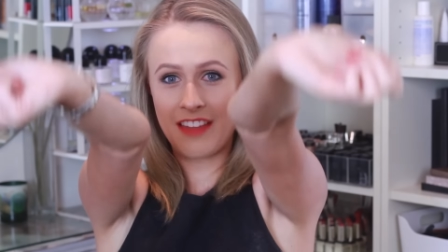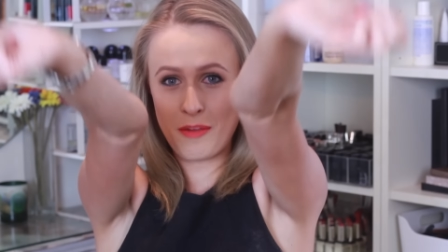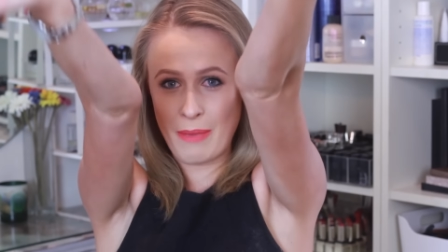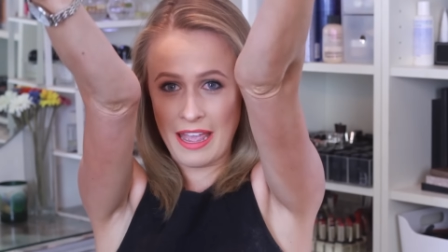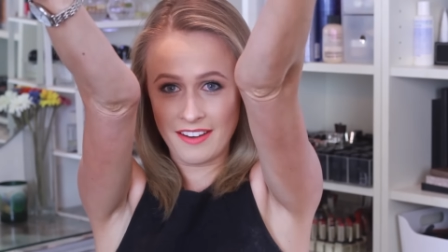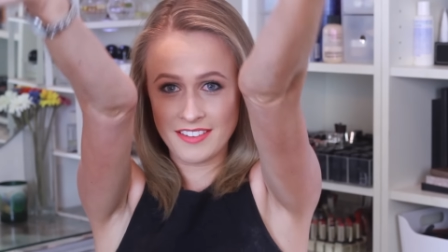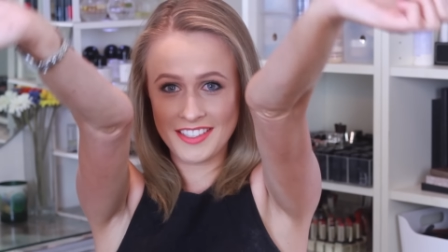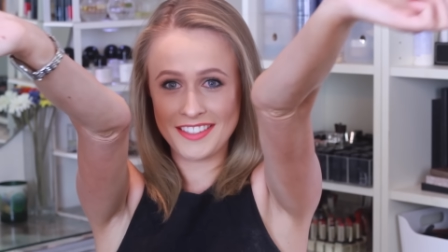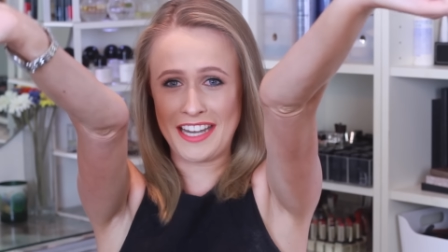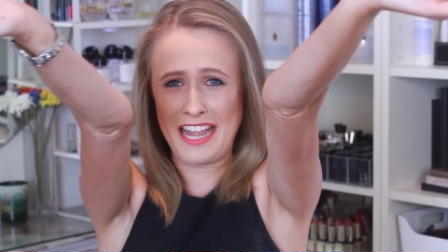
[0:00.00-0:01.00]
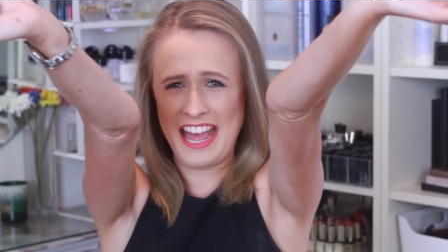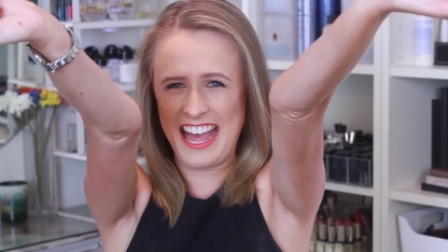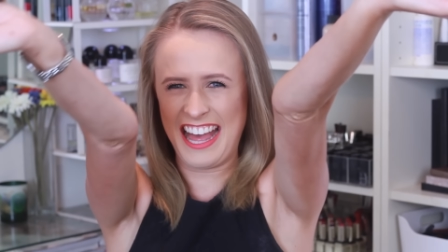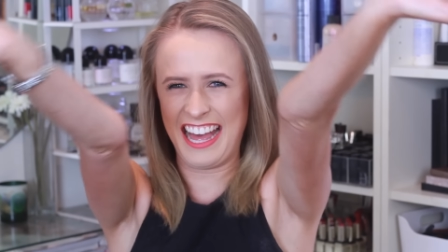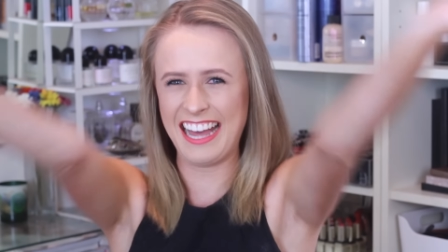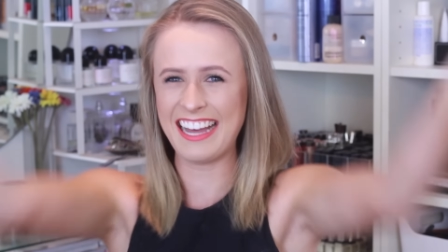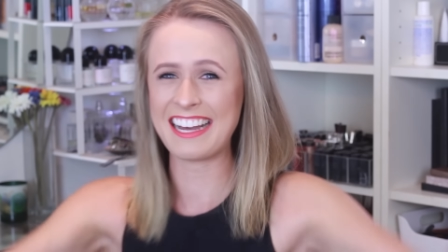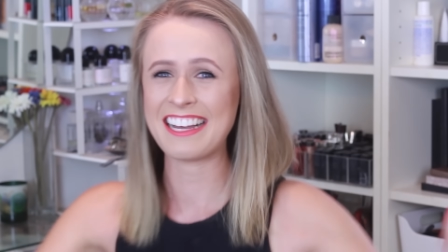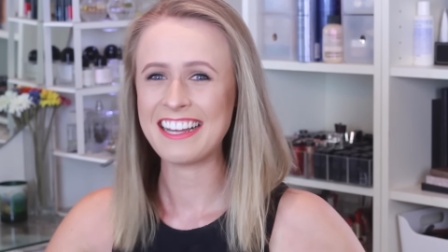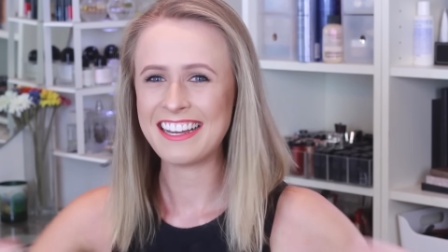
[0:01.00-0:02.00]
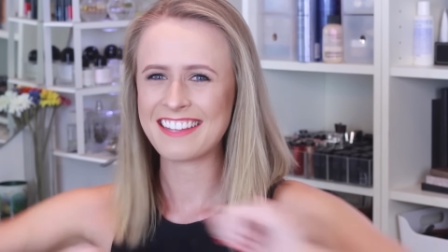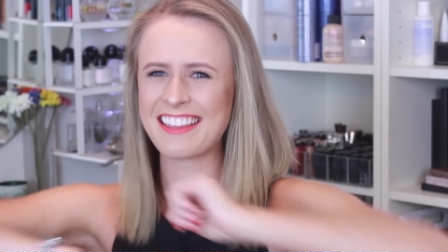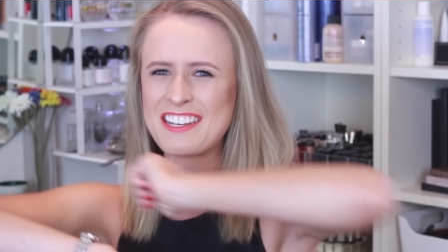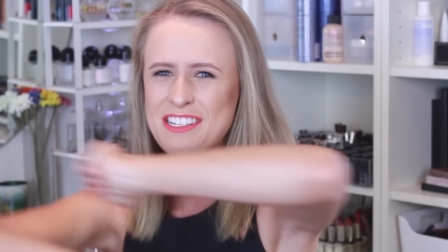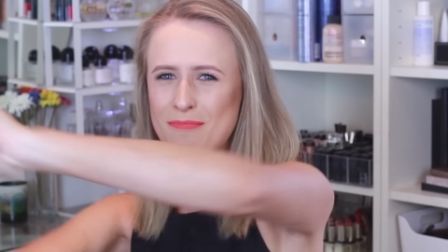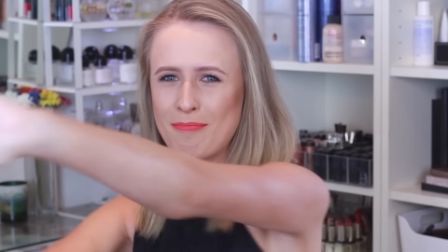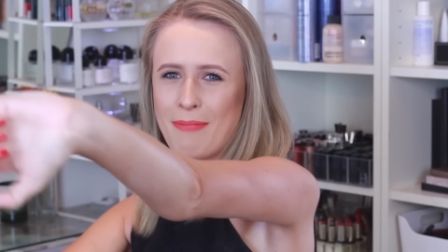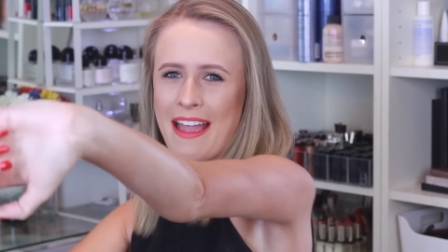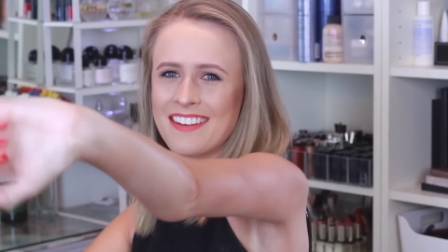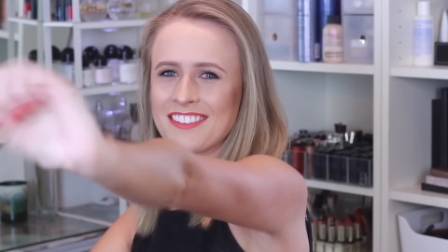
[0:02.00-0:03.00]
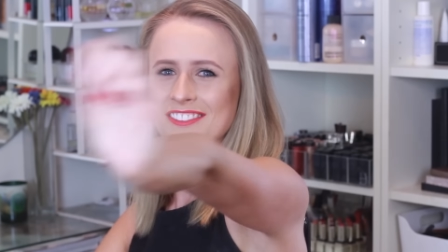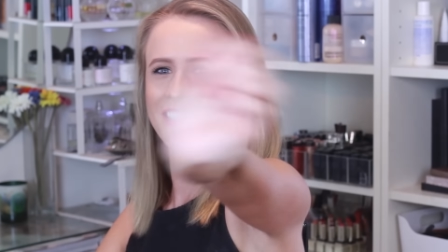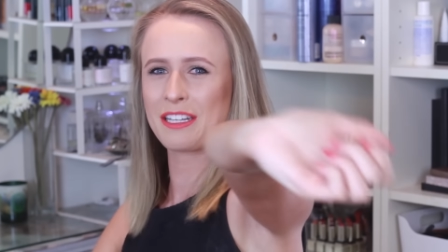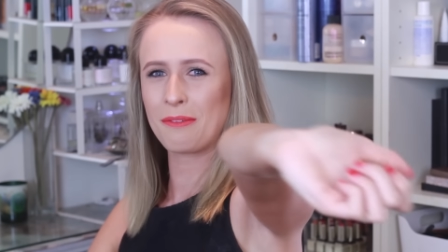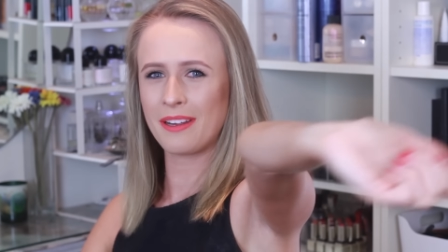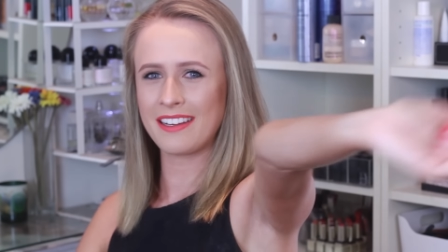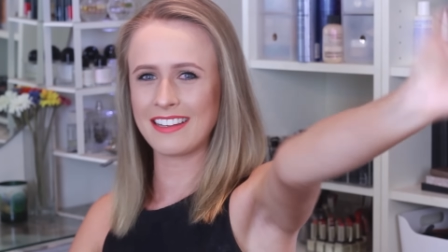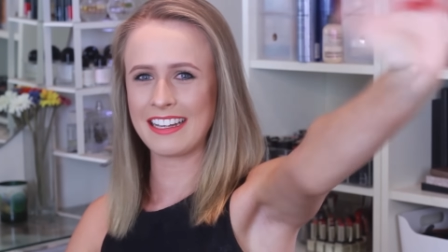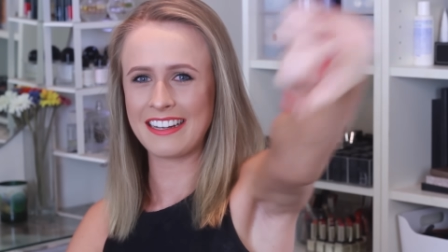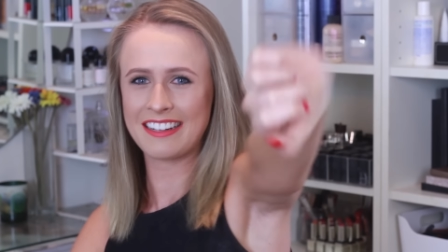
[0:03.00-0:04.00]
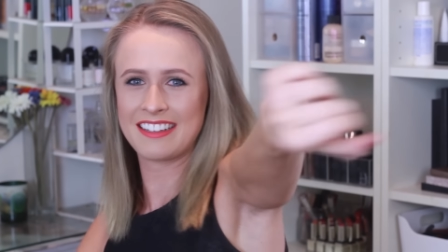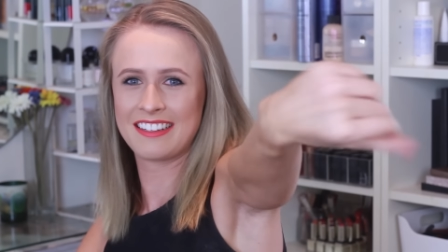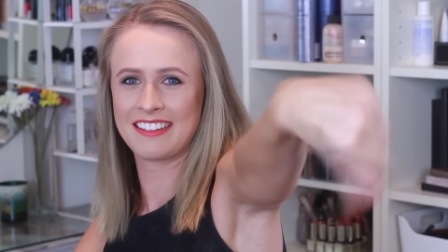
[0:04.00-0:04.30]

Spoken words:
they bend... they just bend really weirdly.